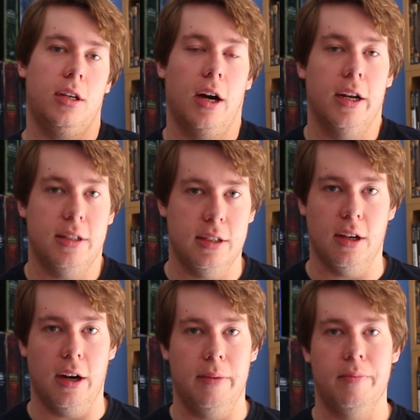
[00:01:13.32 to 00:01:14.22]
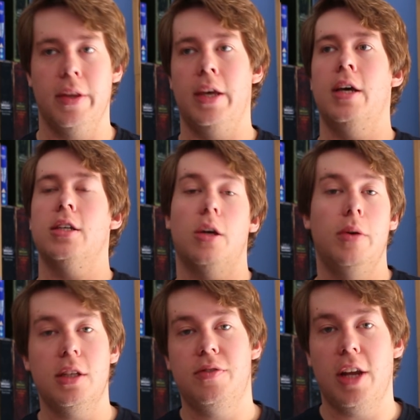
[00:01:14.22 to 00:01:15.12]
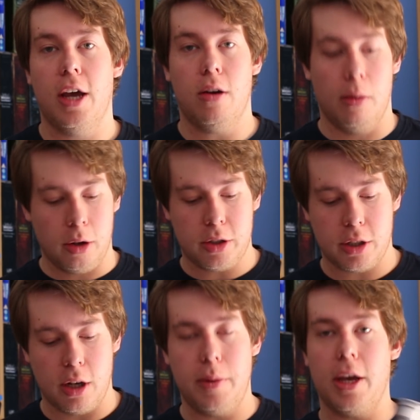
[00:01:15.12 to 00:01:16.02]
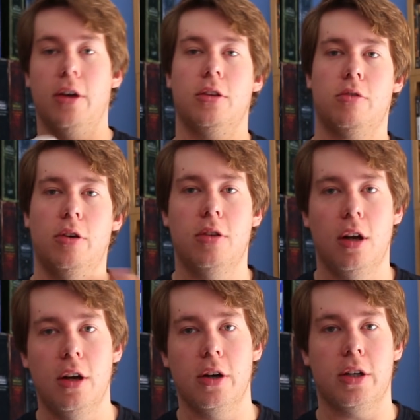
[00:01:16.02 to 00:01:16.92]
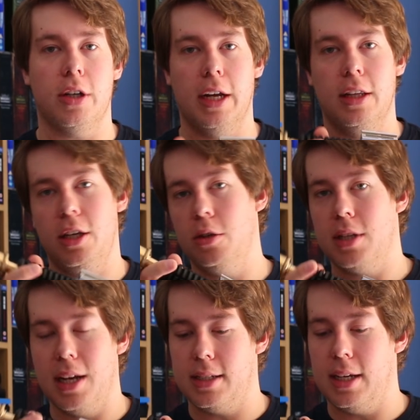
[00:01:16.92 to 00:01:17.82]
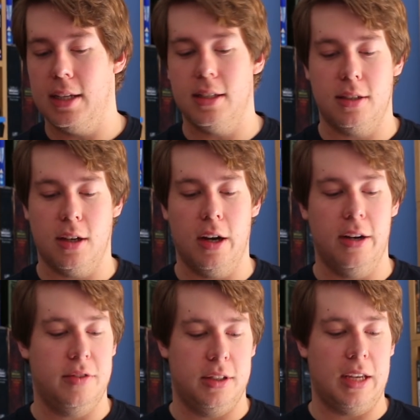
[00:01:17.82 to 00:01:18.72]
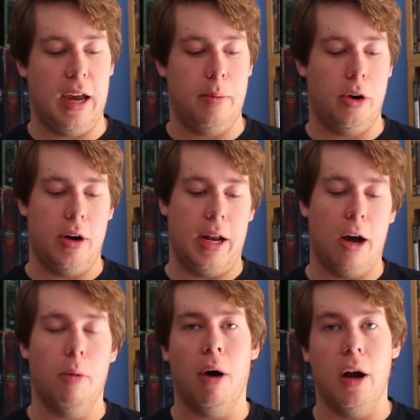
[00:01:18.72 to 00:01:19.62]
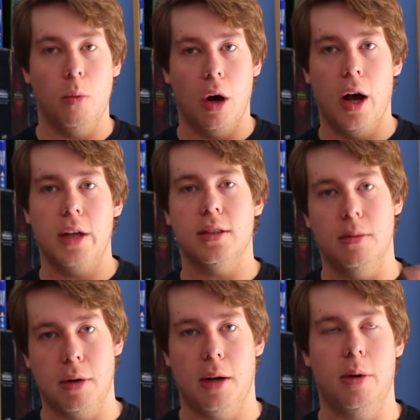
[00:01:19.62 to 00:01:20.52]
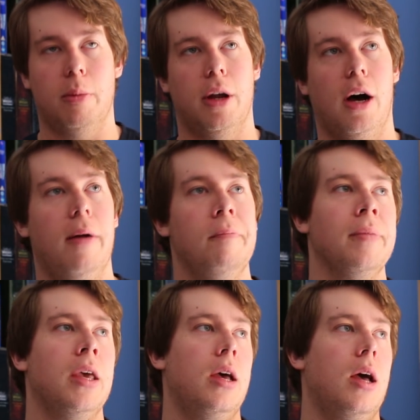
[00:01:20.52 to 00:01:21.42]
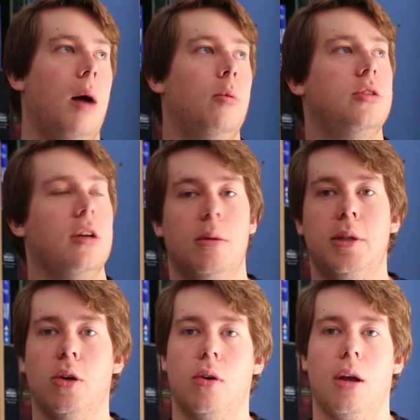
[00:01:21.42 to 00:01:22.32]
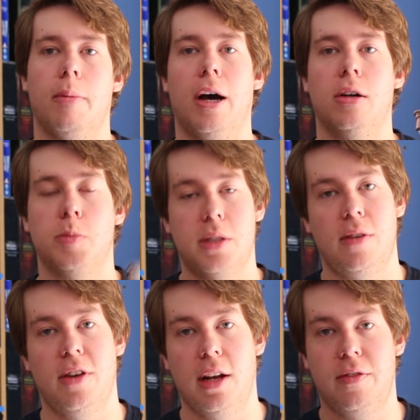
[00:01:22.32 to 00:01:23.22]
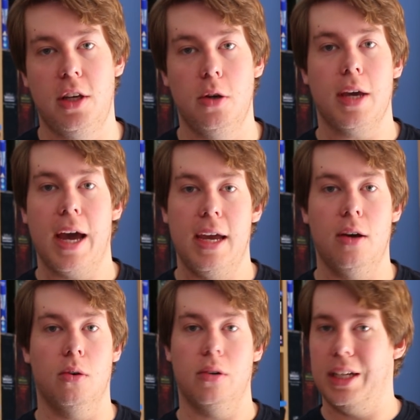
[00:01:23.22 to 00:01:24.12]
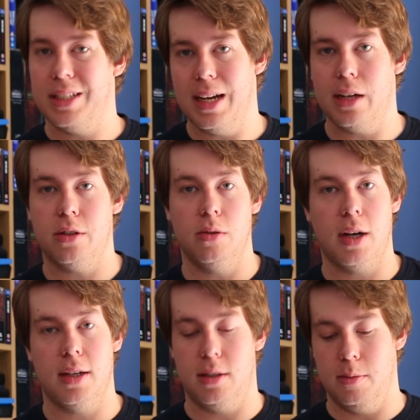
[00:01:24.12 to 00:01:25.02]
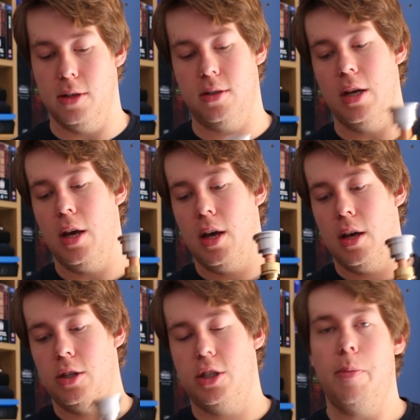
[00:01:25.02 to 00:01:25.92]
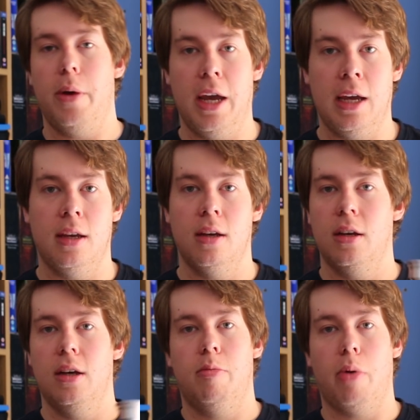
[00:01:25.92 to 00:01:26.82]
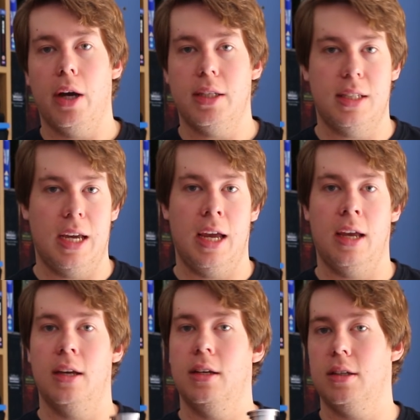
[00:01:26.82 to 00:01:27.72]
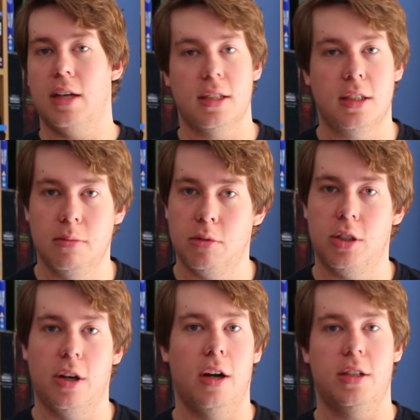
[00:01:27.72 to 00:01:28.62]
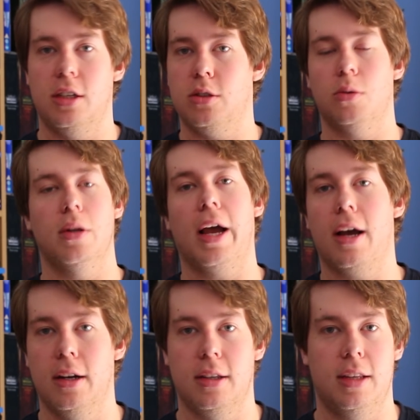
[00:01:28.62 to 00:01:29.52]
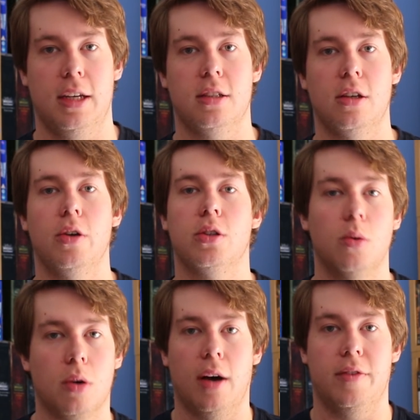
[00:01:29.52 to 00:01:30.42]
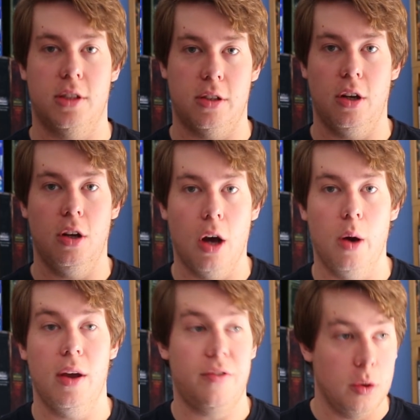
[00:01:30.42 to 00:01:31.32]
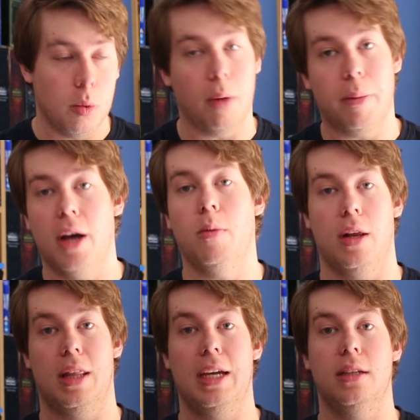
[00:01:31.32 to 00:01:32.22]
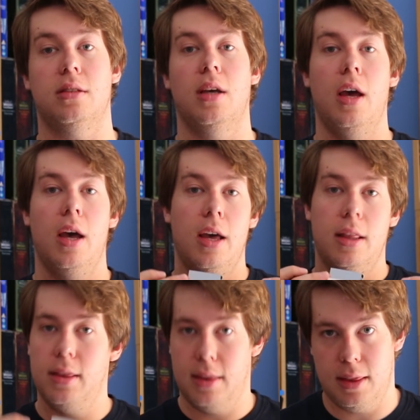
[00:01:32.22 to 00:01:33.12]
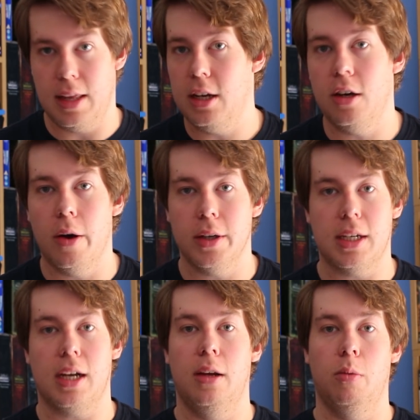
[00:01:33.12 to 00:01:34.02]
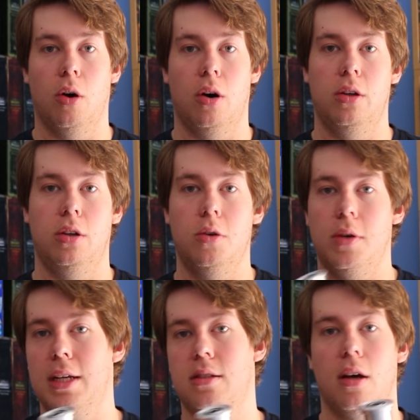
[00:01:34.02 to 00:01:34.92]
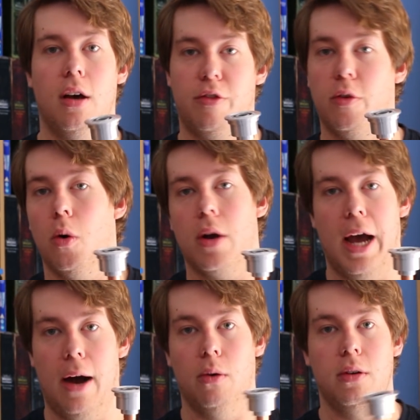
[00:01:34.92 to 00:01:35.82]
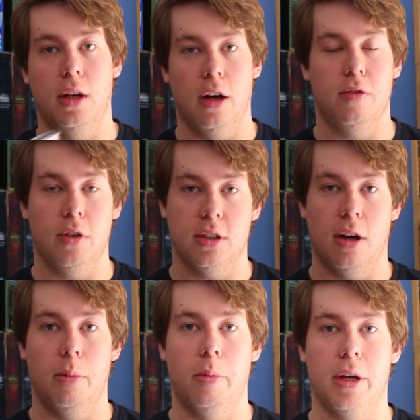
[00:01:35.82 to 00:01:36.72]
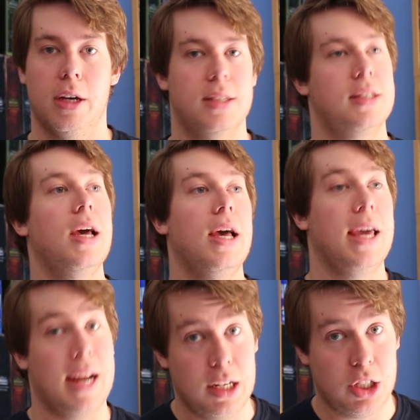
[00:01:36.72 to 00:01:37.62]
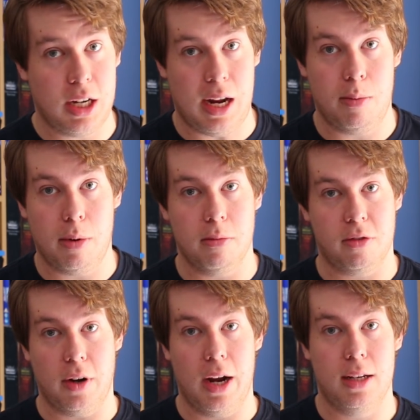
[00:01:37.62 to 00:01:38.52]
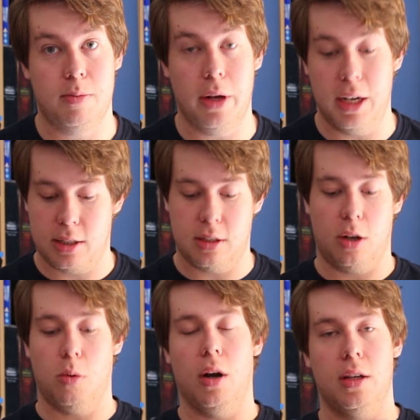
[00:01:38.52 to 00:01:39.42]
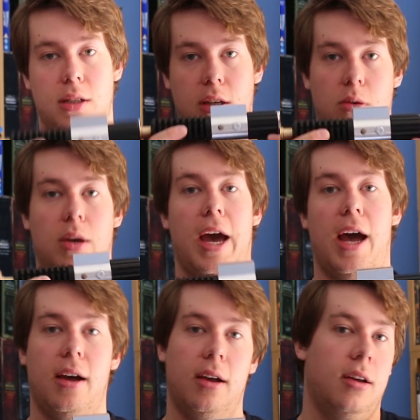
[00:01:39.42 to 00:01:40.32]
kind of design. So in this video, I'm not just going to be going through the look and the utility and design of the saber and how mine works and blah blah blah. I'm also going to be talking about, specifically for UK or international customers, shipping, pricing, customs charges, all that kind of thing. So it's all covered, so if you want to buy one of these, then you know exactly what you need to fork out, for example, because it ain't cheap, I'm afraid, but it's the quality you get